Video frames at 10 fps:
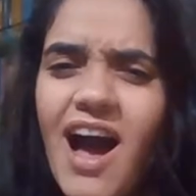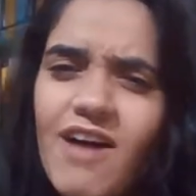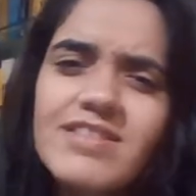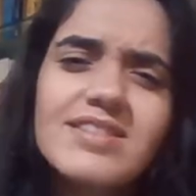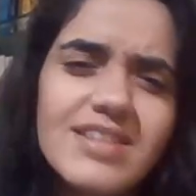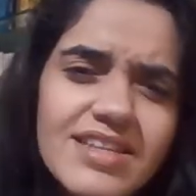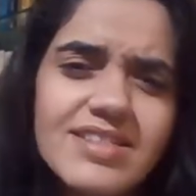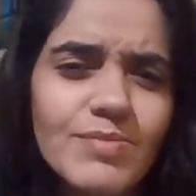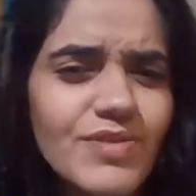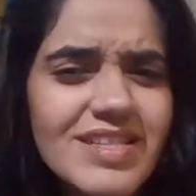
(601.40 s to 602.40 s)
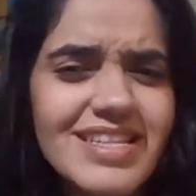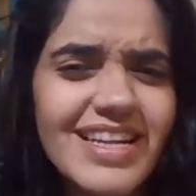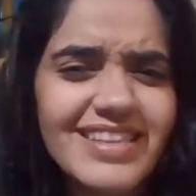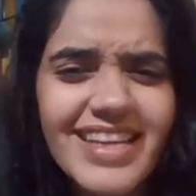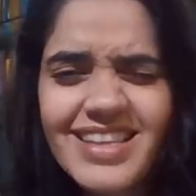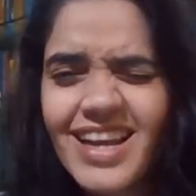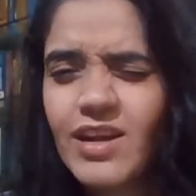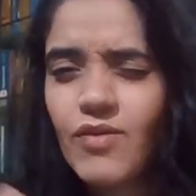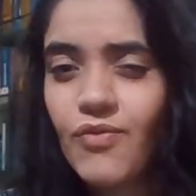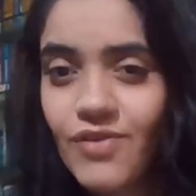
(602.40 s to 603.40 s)
how is kiss Brazilian, that kind
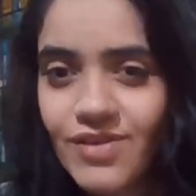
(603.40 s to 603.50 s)
of